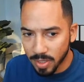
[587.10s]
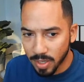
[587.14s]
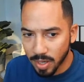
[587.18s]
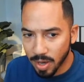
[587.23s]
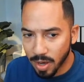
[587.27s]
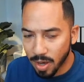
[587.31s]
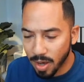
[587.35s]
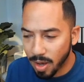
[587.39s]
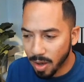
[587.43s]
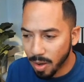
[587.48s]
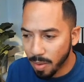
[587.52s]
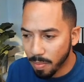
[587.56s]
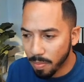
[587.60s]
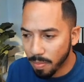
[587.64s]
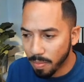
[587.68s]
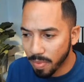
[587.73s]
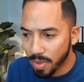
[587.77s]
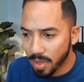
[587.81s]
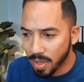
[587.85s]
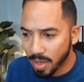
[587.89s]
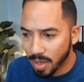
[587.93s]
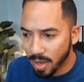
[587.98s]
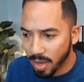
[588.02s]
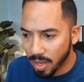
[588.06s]

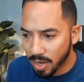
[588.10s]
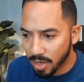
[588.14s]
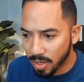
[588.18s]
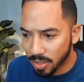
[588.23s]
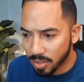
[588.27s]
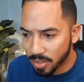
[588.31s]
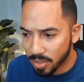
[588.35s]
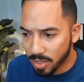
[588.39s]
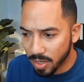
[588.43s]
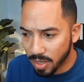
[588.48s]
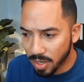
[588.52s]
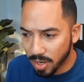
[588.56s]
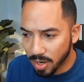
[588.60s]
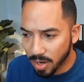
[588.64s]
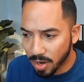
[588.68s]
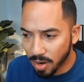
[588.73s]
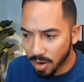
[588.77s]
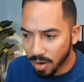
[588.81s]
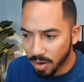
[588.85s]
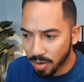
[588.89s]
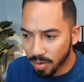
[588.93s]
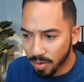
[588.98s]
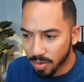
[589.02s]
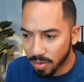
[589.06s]
and you can see
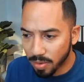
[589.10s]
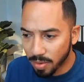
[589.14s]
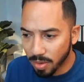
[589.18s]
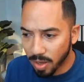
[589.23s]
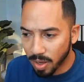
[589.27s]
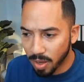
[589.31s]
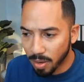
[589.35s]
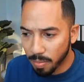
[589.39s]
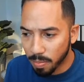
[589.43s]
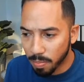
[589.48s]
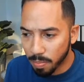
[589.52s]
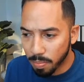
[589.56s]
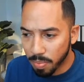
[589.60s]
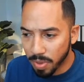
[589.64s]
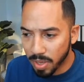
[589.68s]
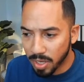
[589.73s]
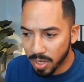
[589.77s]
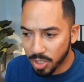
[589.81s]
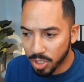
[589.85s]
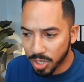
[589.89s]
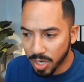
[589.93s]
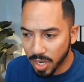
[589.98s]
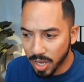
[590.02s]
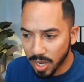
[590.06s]
here,
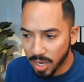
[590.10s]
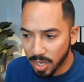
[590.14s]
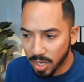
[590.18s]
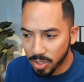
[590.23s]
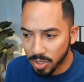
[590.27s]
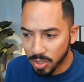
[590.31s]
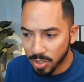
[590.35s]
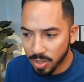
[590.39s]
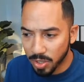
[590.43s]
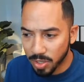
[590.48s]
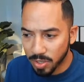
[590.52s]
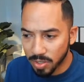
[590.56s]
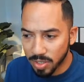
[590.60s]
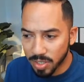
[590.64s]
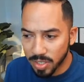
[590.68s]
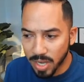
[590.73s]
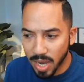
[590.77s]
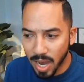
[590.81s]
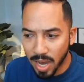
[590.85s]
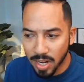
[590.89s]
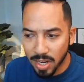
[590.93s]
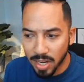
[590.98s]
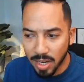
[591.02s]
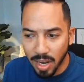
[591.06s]
big change. This
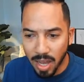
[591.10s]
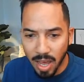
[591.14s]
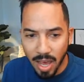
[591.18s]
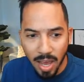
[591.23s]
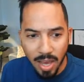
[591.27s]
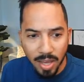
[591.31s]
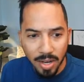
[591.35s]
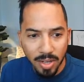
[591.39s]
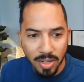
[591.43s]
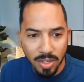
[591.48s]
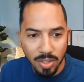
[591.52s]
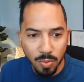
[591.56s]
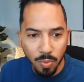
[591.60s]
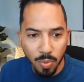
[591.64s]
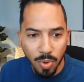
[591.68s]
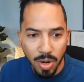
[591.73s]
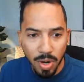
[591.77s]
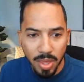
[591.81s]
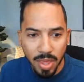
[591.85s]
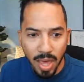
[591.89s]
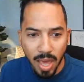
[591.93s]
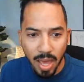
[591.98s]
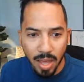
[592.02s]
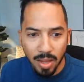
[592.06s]
dotted line is
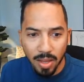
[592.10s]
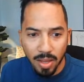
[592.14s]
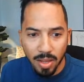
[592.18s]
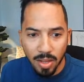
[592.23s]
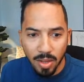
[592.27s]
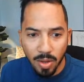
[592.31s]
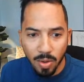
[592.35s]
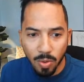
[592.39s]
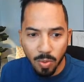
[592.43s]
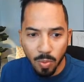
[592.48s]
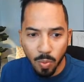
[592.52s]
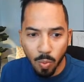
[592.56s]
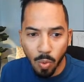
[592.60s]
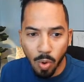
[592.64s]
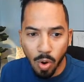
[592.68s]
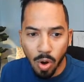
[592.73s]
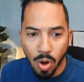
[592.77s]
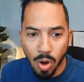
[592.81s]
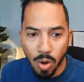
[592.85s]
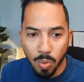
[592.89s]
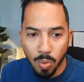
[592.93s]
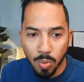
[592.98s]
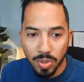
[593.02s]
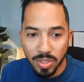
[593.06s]
where that
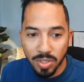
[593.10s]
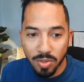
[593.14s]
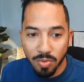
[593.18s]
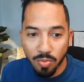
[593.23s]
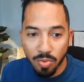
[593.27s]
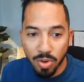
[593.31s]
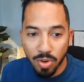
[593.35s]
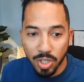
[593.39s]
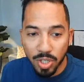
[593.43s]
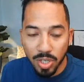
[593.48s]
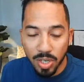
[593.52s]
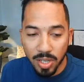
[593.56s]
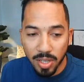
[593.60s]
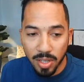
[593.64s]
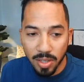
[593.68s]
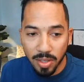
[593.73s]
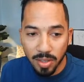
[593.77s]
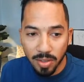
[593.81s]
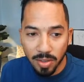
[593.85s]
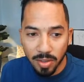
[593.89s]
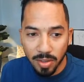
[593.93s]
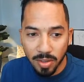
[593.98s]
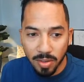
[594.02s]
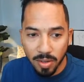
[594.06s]
wall was originally
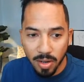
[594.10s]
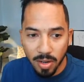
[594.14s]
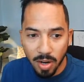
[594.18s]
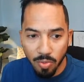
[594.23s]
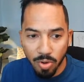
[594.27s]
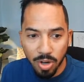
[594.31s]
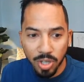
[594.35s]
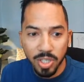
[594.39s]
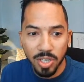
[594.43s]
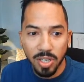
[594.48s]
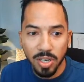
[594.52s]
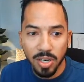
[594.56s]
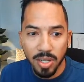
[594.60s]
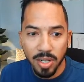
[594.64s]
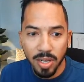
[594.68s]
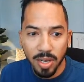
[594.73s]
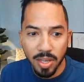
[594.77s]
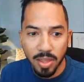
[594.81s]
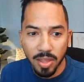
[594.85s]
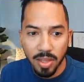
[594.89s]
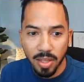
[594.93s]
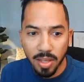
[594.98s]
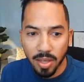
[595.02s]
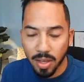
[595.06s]

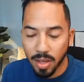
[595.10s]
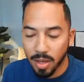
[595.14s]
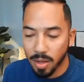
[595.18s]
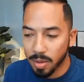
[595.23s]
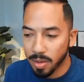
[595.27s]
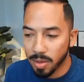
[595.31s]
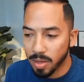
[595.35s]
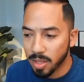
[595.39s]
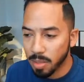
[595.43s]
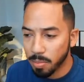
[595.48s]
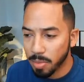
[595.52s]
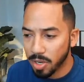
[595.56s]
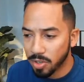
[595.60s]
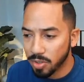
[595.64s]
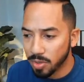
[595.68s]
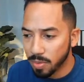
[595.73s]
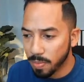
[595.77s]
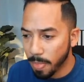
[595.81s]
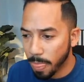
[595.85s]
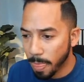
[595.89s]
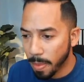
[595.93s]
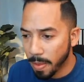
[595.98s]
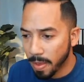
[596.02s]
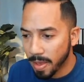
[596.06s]
in the
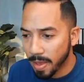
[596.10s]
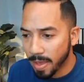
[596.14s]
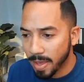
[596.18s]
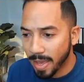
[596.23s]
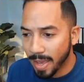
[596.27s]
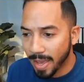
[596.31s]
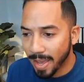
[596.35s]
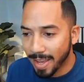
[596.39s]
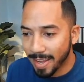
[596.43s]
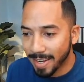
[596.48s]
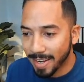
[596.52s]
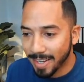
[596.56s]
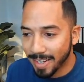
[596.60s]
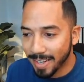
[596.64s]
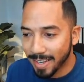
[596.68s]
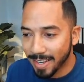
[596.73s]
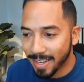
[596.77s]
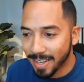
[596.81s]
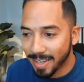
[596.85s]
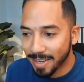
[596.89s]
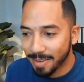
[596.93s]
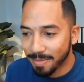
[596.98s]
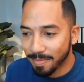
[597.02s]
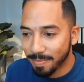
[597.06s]
bedroom. And
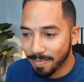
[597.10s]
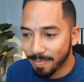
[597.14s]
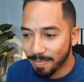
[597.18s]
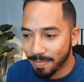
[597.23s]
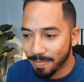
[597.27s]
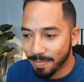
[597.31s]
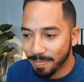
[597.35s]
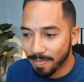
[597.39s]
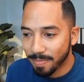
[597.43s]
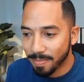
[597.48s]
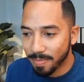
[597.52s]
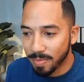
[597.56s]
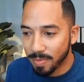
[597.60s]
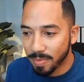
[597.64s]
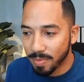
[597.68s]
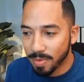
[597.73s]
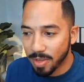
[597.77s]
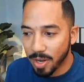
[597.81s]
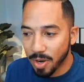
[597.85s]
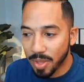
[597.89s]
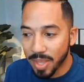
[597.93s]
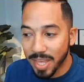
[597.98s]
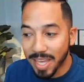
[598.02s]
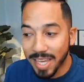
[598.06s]

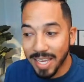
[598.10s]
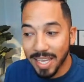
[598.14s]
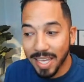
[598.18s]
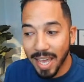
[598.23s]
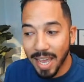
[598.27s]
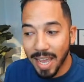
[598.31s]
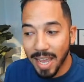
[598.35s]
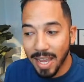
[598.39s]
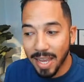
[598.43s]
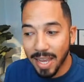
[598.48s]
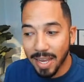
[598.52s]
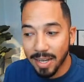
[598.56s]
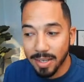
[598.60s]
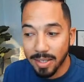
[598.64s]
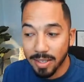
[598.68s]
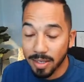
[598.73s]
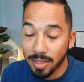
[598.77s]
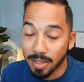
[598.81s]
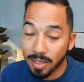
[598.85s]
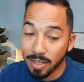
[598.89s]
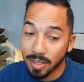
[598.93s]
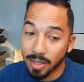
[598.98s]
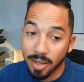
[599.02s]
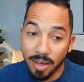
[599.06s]
they gained
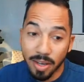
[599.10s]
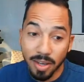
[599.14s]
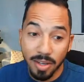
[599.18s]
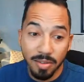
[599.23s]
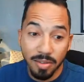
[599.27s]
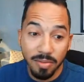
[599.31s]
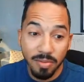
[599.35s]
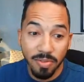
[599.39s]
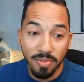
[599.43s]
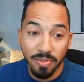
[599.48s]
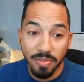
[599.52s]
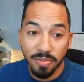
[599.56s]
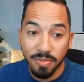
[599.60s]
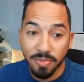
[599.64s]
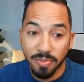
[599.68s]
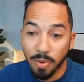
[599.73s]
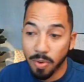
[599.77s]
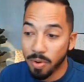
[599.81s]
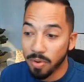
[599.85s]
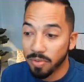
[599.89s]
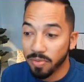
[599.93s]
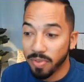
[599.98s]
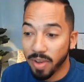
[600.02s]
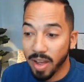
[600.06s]
a good
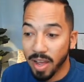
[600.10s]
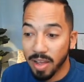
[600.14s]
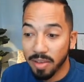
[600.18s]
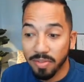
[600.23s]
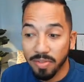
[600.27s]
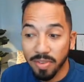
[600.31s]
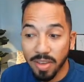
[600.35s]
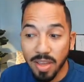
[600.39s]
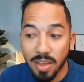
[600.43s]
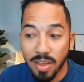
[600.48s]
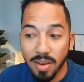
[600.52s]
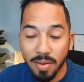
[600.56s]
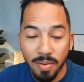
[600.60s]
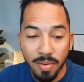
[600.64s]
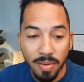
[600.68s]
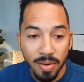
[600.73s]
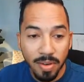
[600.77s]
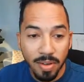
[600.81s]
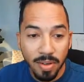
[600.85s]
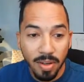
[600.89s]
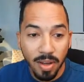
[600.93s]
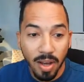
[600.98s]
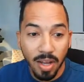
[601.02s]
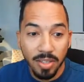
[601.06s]
4 or 5 feet
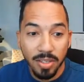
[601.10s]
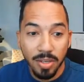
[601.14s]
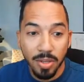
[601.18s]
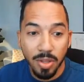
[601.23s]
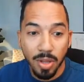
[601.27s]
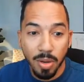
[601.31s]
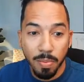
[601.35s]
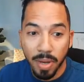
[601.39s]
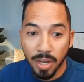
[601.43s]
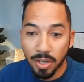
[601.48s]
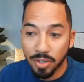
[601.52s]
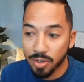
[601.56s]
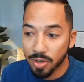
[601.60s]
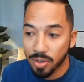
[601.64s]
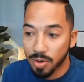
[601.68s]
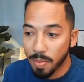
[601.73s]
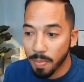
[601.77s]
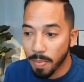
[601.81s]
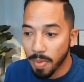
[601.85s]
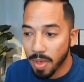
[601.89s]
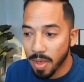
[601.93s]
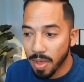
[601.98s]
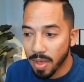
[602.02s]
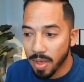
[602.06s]
to their bedroom.